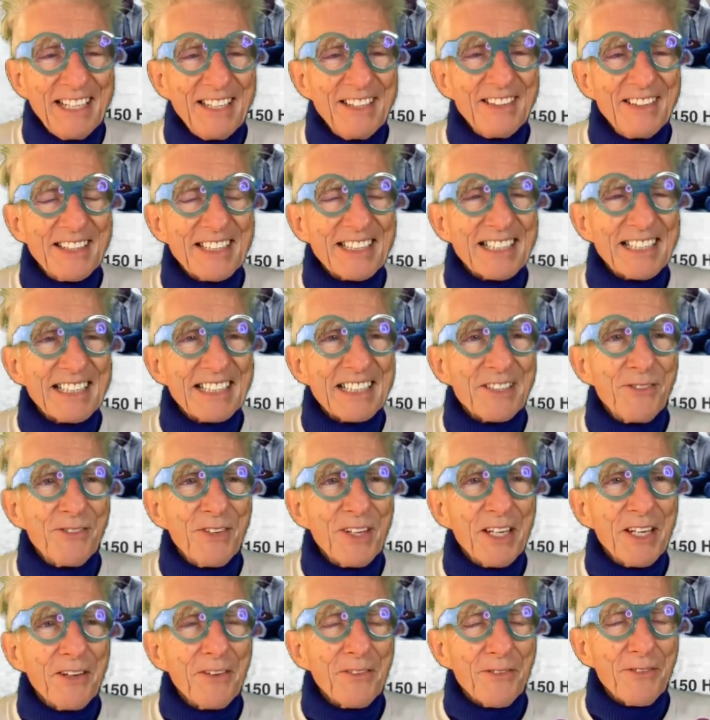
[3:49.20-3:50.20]
And you listen to this
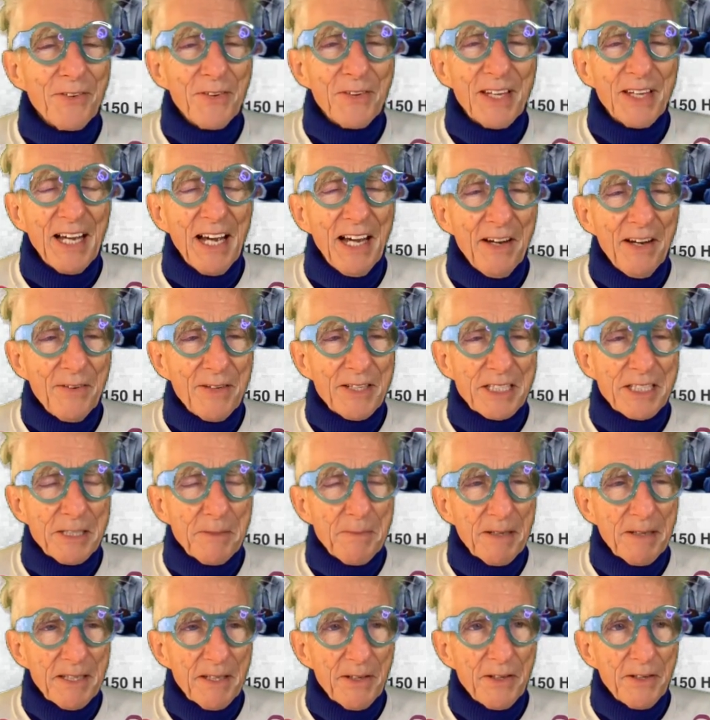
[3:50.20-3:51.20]
video from the
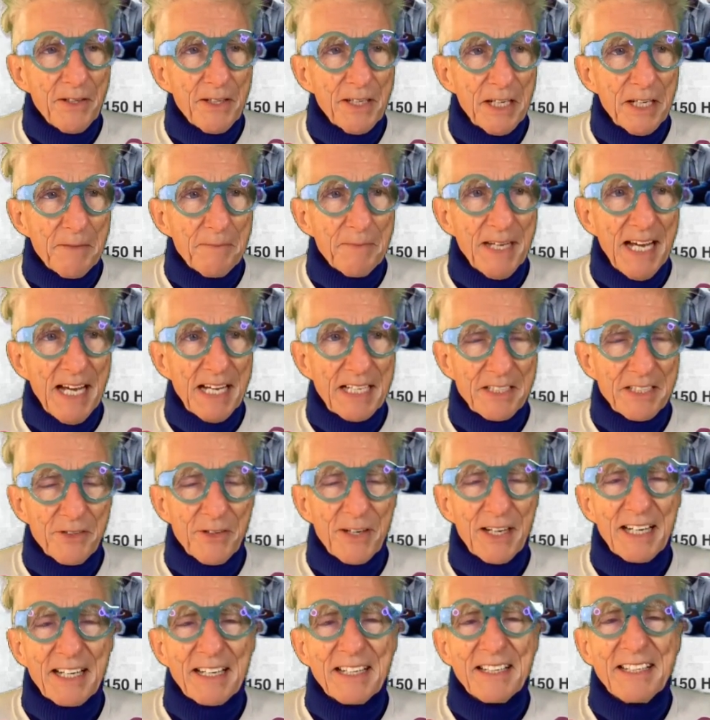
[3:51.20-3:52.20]
IRS about the earned income tax
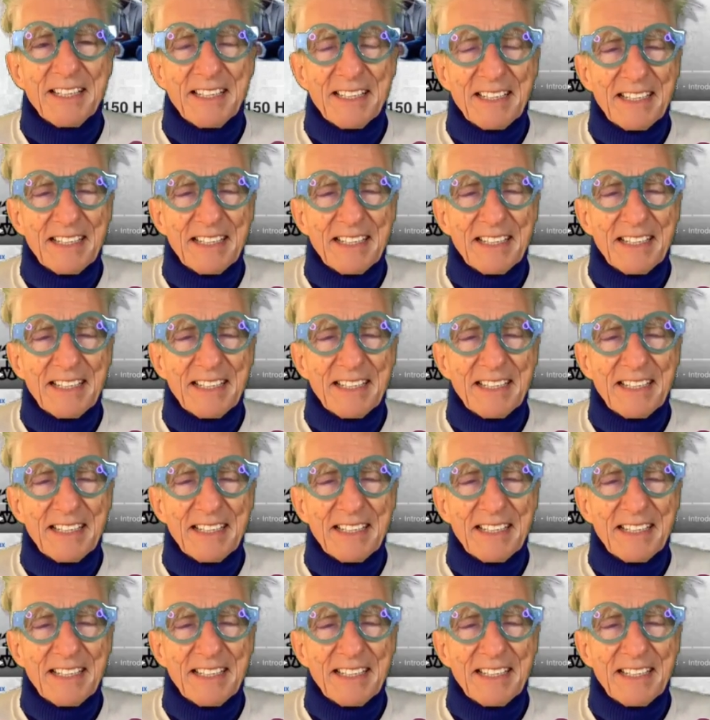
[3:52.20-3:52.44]
credit.